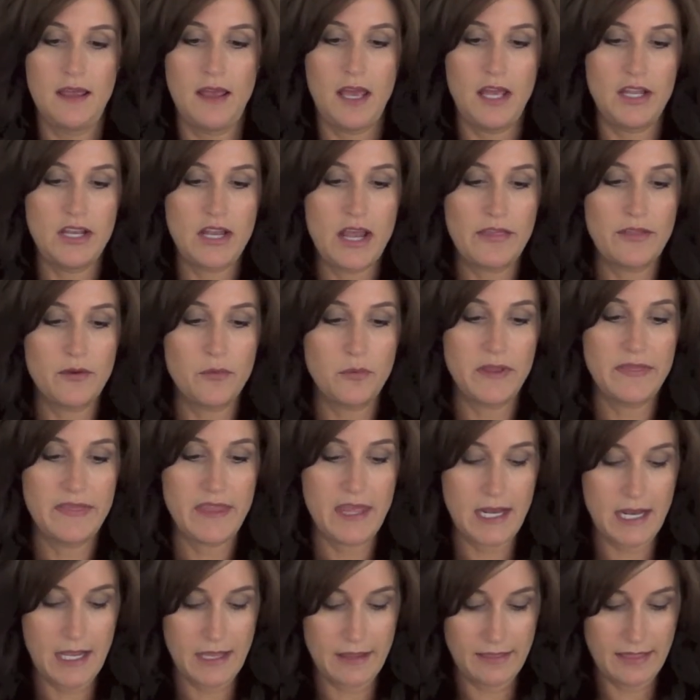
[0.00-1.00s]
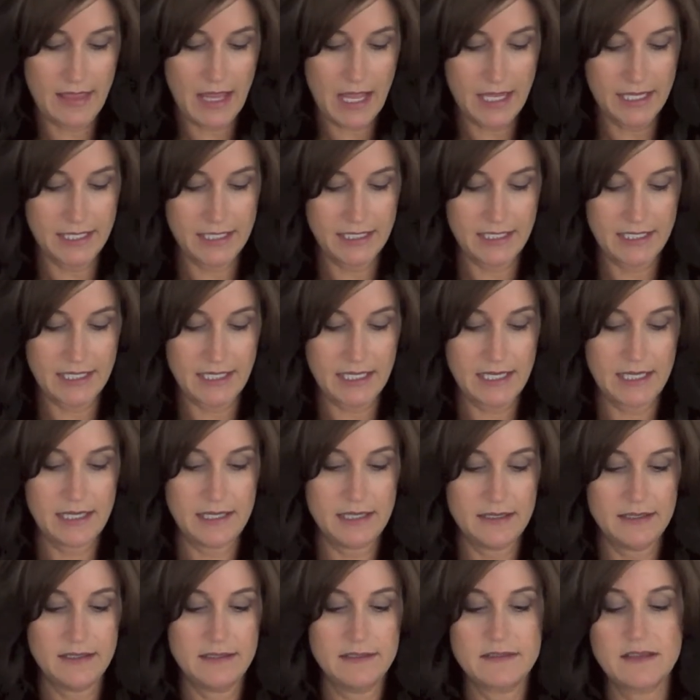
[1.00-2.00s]
Another one that I like
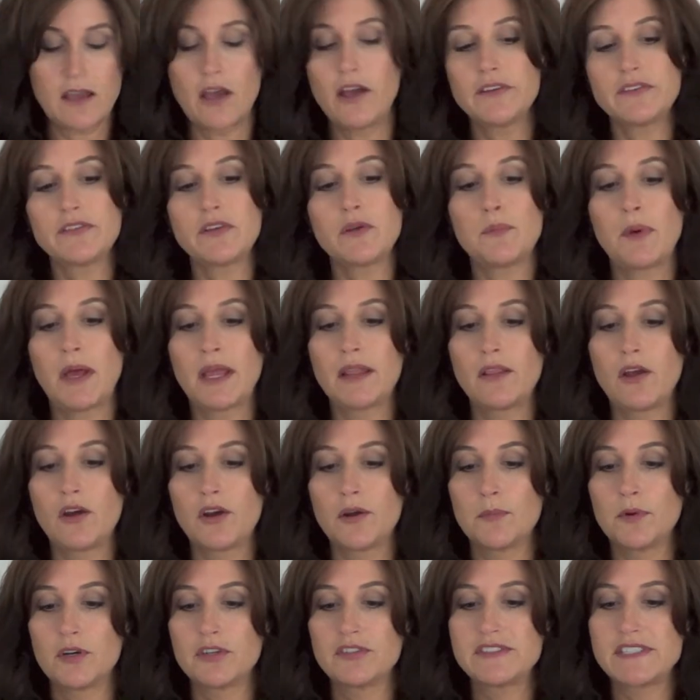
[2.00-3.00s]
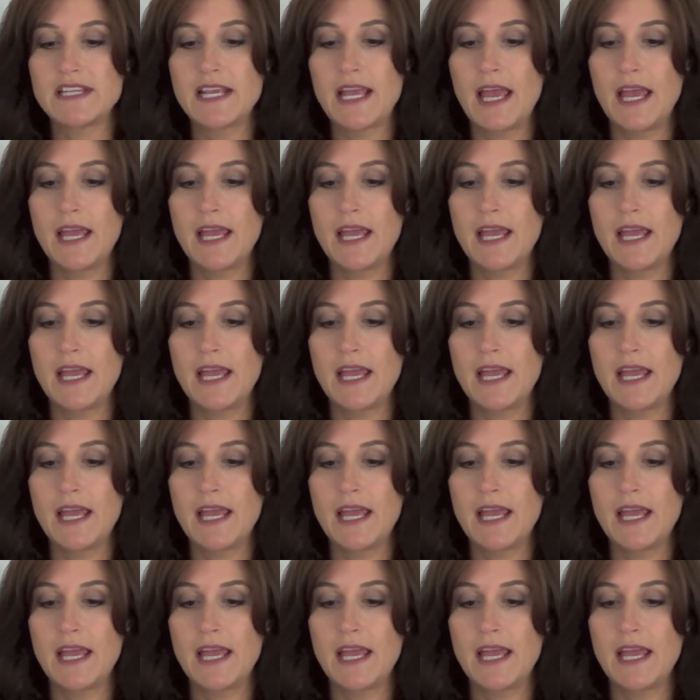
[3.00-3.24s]
is also by Laura Mercier,